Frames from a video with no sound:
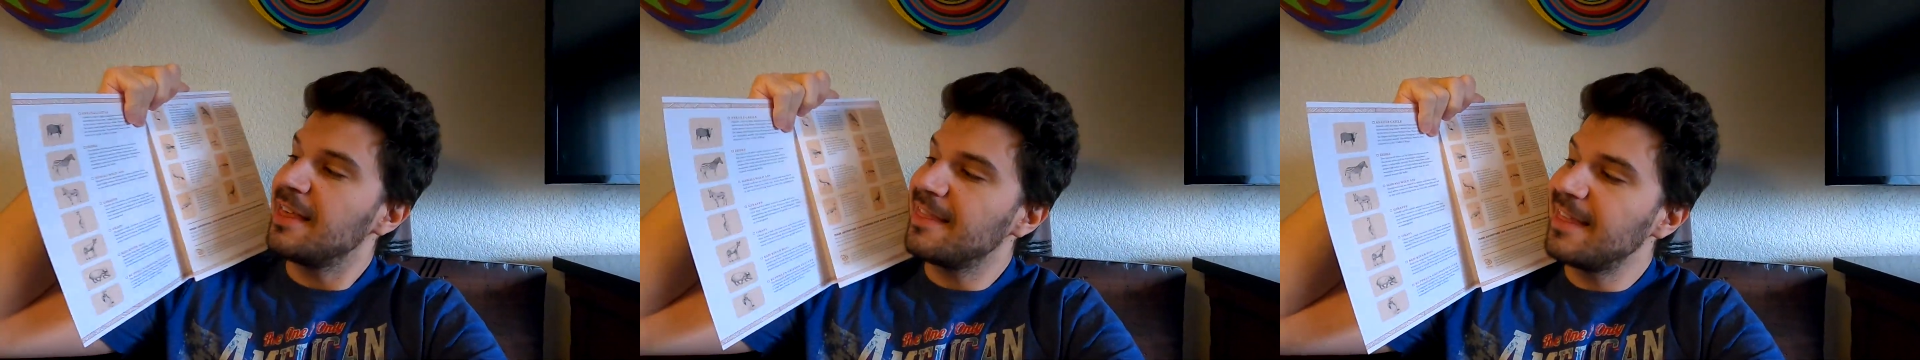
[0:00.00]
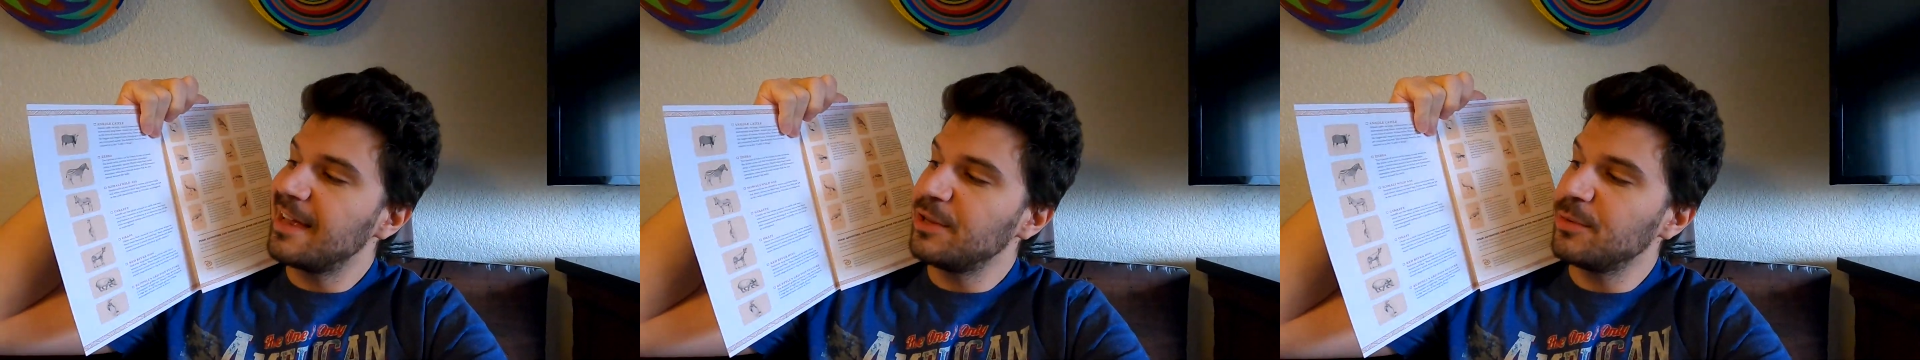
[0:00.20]

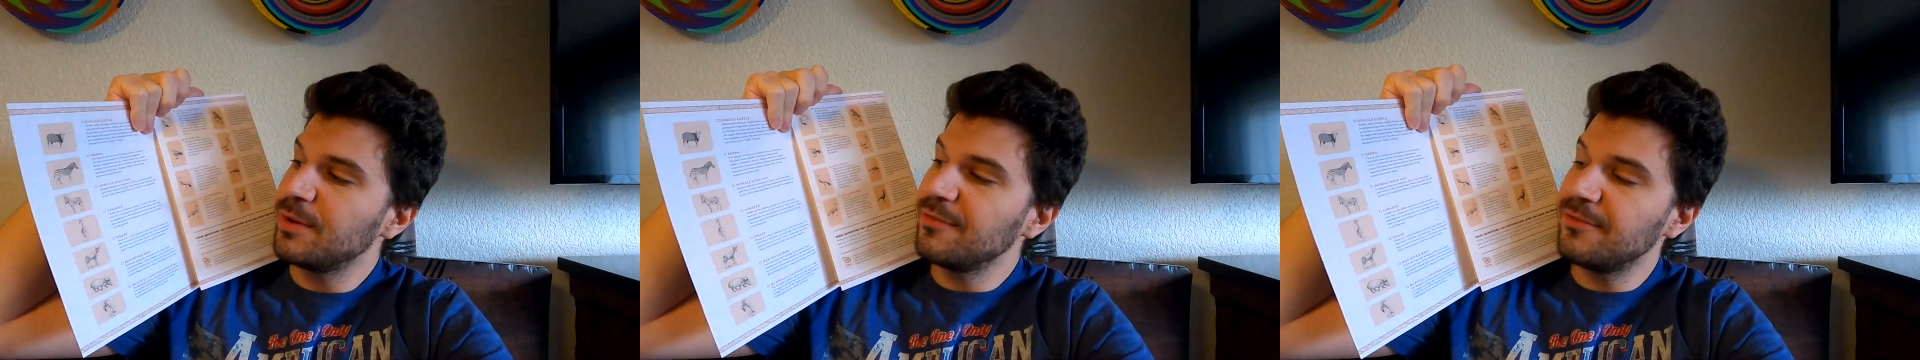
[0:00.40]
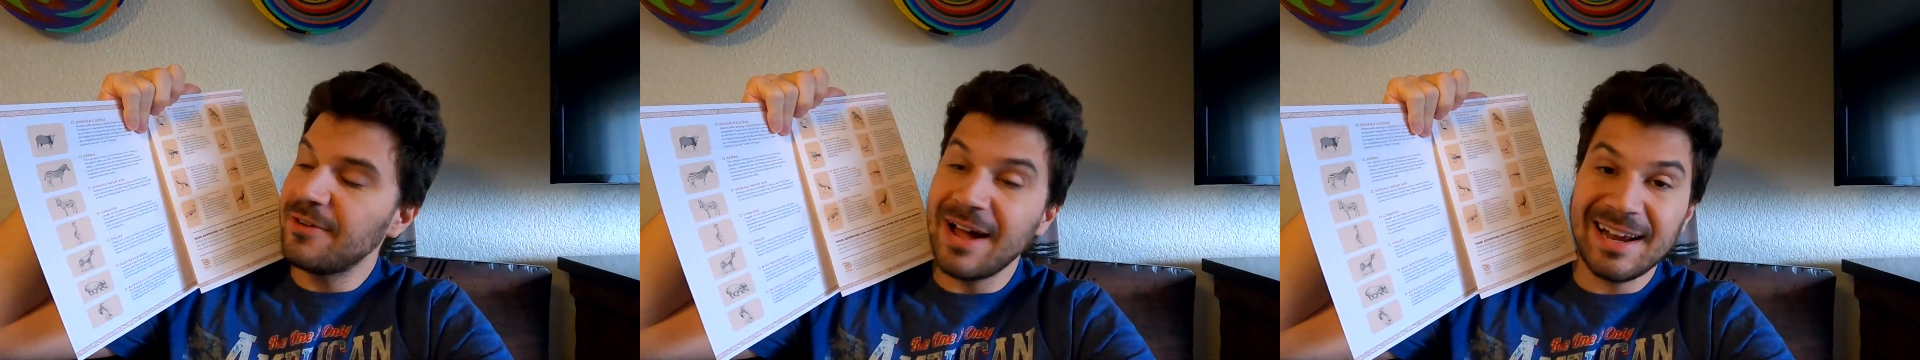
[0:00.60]
that you
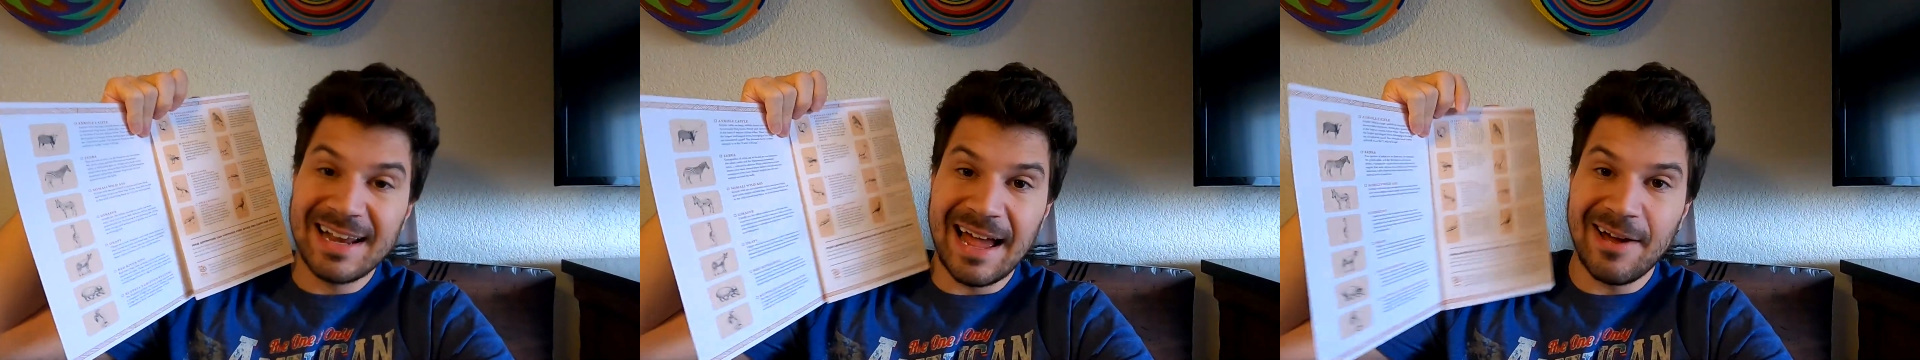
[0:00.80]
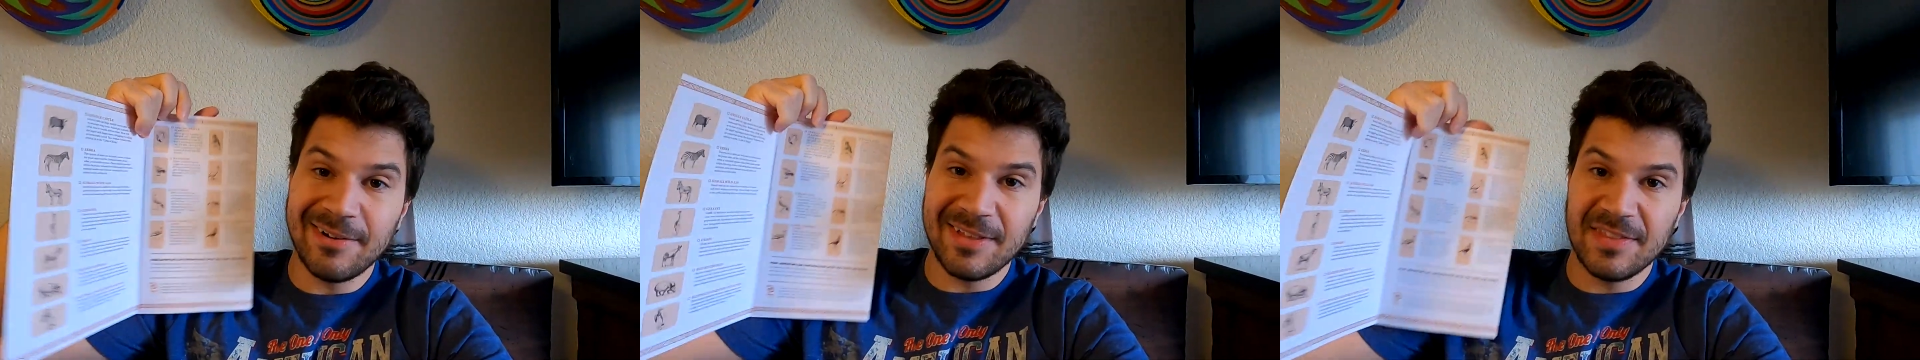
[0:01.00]
can
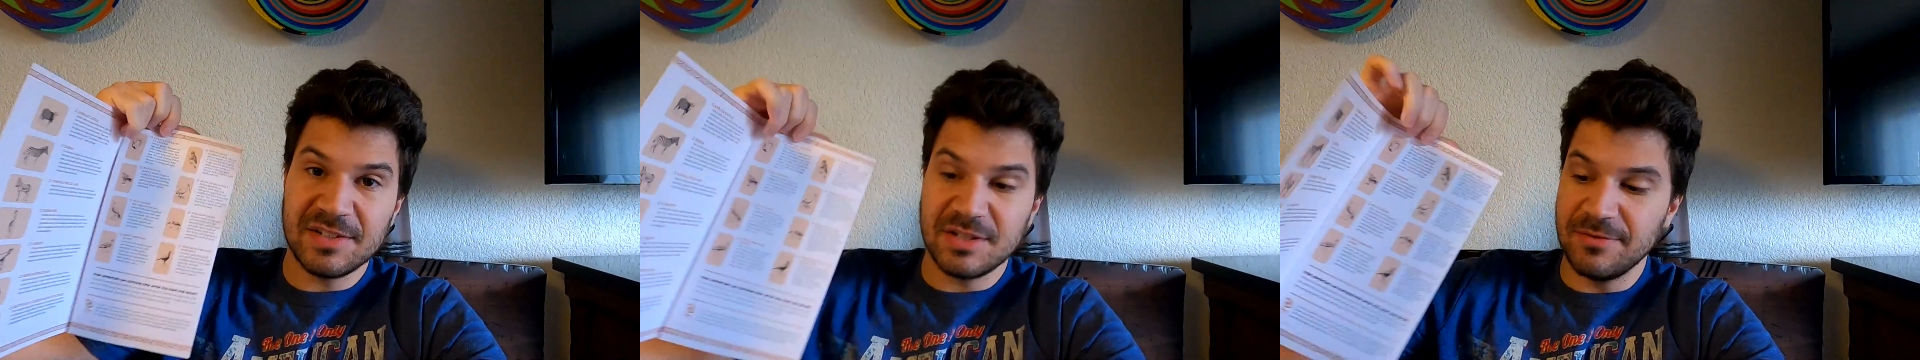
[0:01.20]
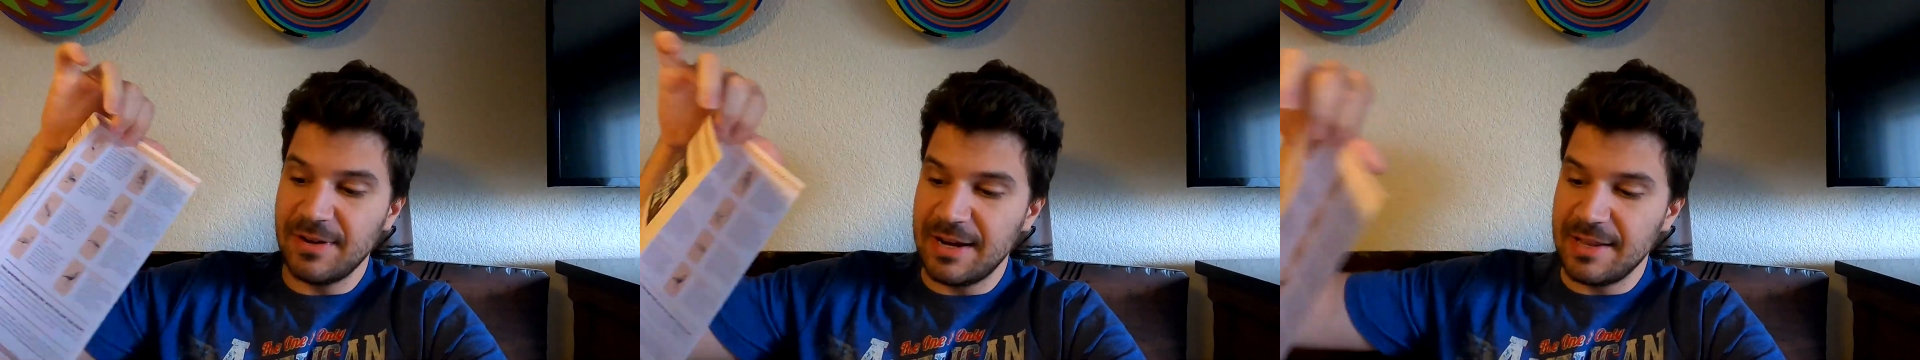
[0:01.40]
find out in the
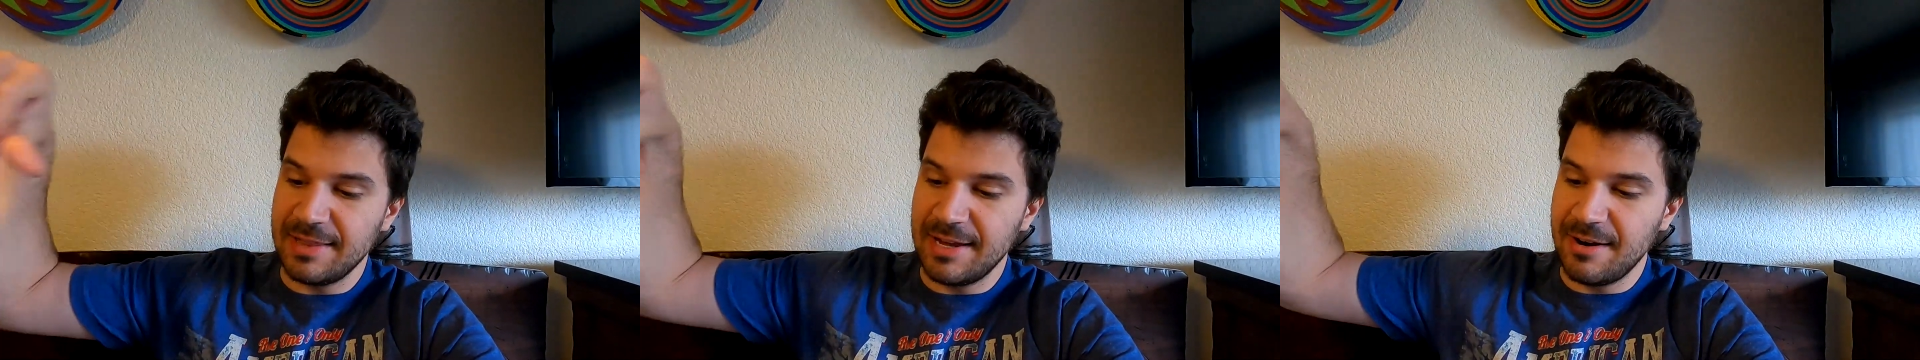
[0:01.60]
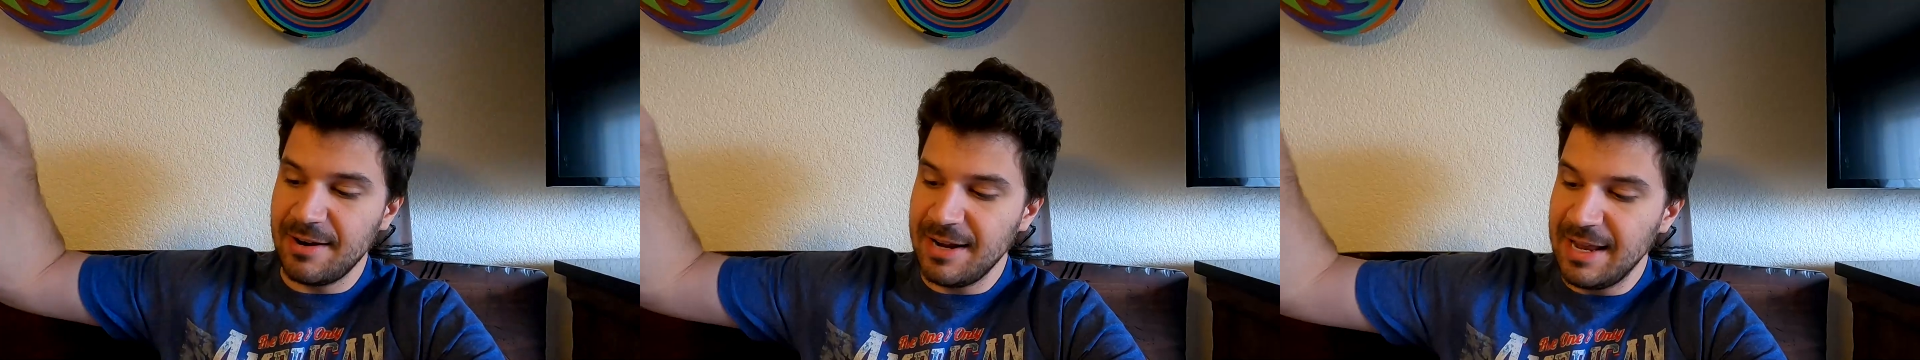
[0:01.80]
savannah
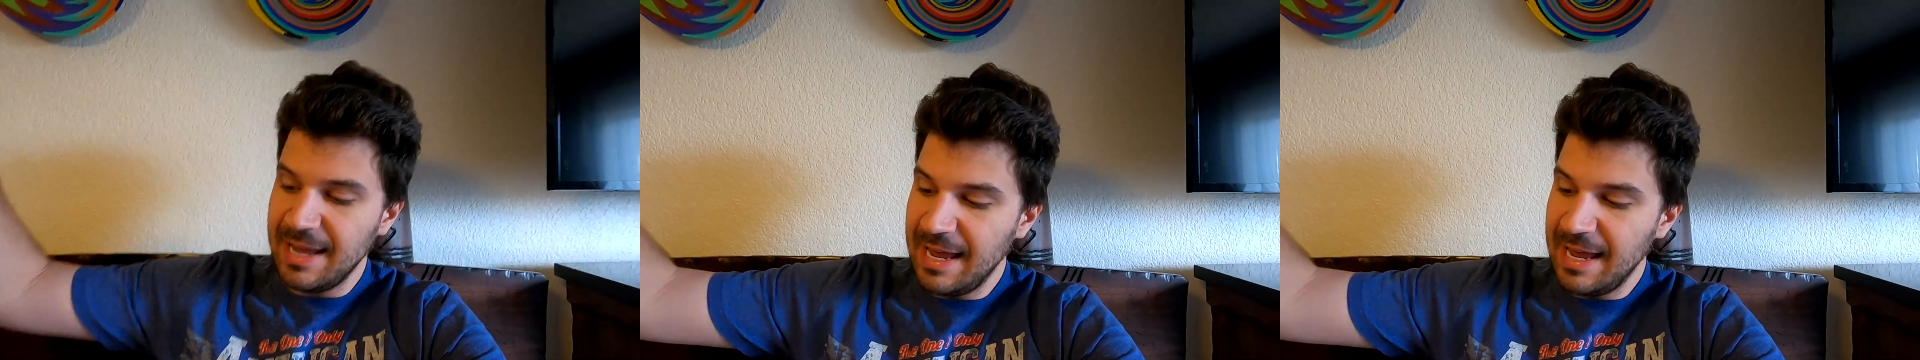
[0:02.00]
there.